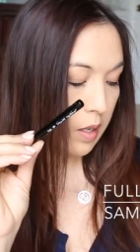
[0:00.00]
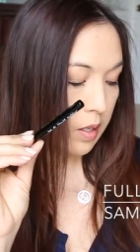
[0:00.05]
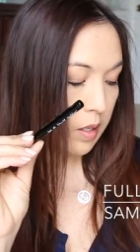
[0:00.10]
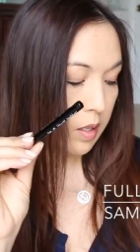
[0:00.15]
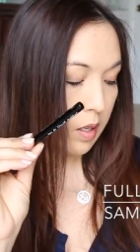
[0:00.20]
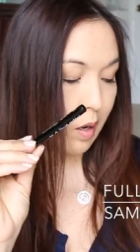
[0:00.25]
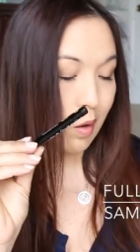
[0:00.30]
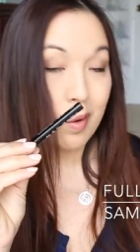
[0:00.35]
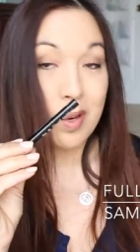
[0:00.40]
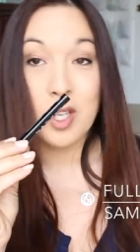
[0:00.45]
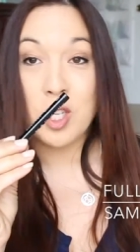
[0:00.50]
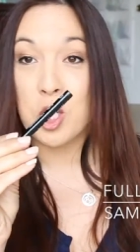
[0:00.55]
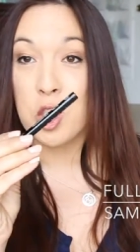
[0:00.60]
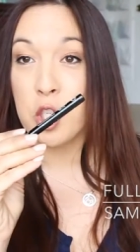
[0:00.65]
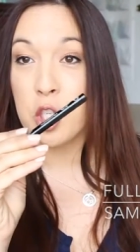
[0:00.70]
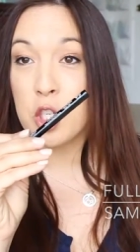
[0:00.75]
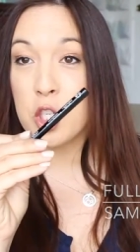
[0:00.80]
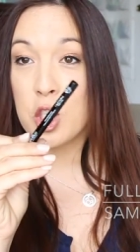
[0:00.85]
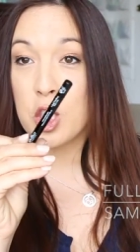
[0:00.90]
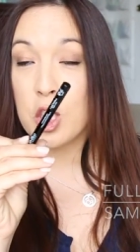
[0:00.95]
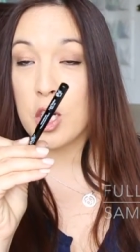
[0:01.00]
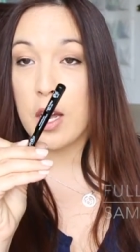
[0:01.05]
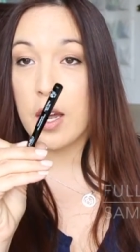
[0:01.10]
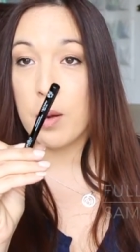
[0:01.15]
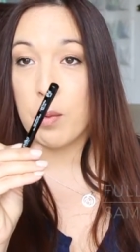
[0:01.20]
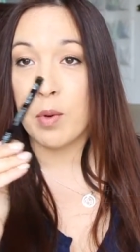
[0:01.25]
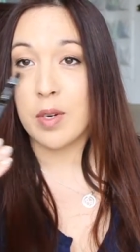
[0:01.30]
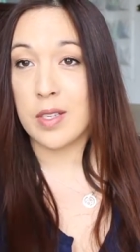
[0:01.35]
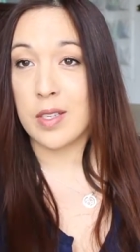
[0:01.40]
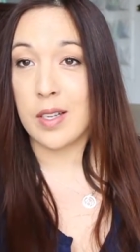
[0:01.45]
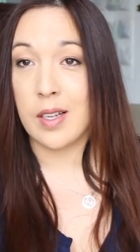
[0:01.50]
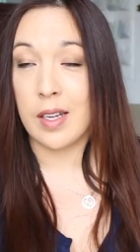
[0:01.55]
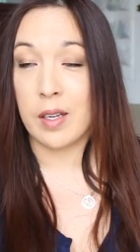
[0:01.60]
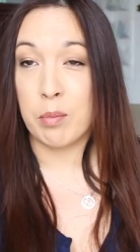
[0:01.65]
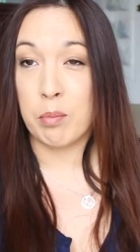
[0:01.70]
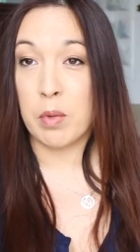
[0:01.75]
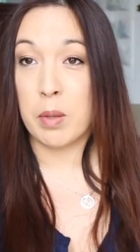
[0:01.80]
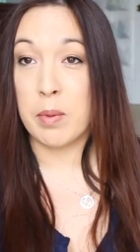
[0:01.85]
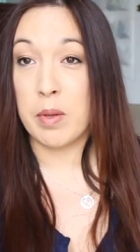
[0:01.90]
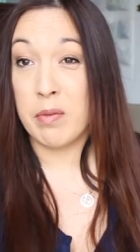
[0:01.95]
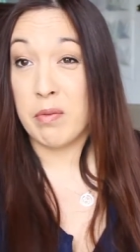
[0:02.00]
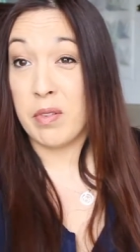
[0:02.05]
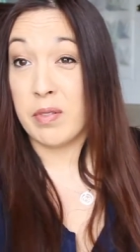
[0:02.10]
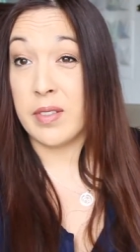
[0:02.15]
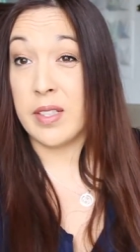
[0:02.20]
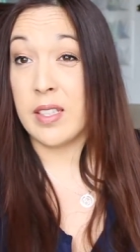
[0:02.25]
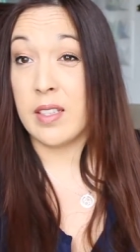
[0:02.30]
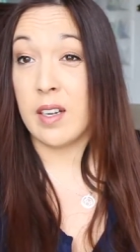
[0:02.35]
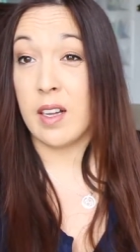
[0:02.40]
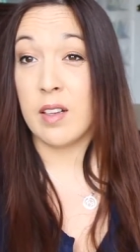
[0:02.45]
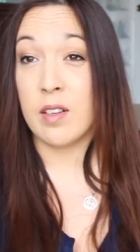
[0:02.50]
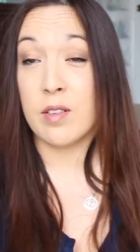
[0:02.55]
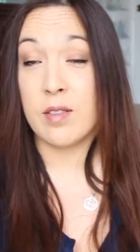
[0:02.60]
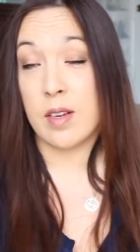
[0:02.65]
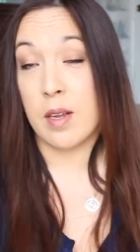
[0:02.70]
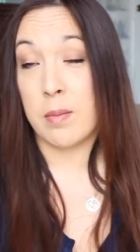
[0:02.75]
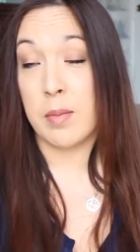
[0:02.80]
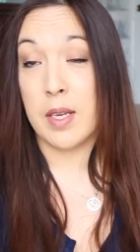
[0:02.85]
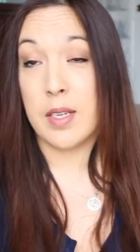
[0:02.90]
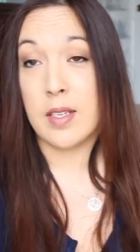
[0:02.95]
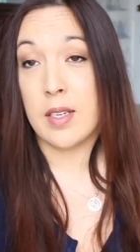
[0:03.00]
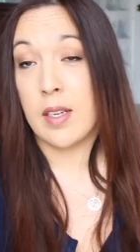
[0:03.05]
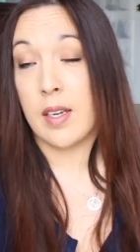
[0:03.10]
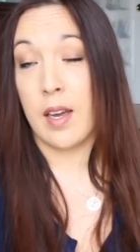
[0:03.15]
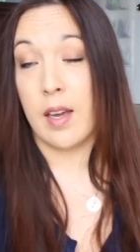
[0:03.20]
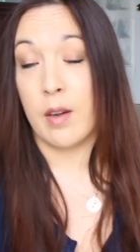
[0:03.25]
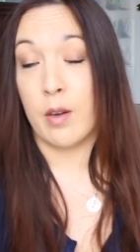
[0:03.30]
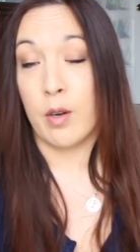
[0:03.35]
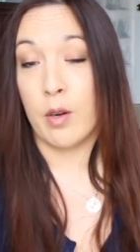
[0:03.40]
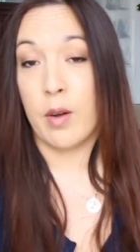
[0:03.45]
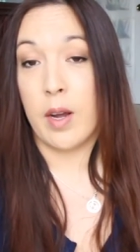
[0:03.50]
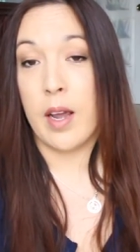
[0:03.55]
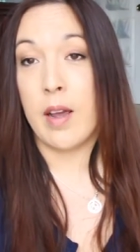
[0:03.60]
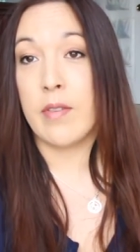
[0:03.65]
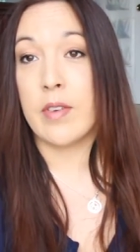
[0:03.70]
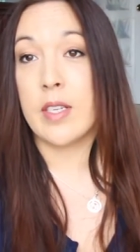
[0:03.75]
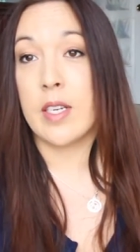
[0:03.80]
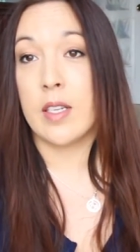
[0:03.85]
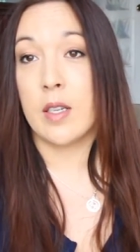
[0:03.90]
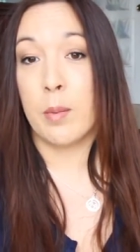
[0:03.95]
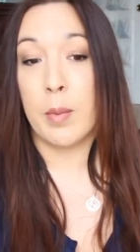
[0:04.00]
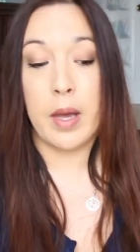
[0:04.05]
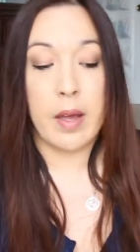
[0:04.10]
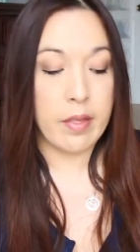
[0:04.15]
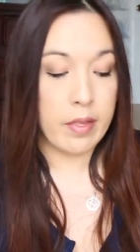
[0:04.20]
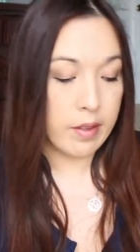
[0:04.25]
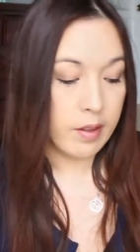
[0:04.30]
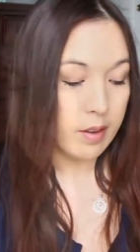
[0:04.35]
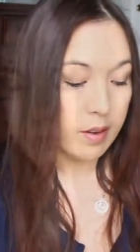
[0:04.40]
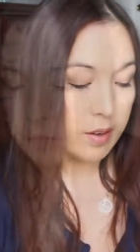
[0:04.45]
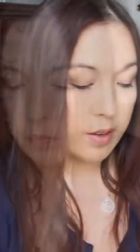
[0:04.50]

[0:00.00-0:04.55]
So it's just shy. What is it like? Maybe fifteen dollars? I'm guessing. I don't know. I haven't done the math.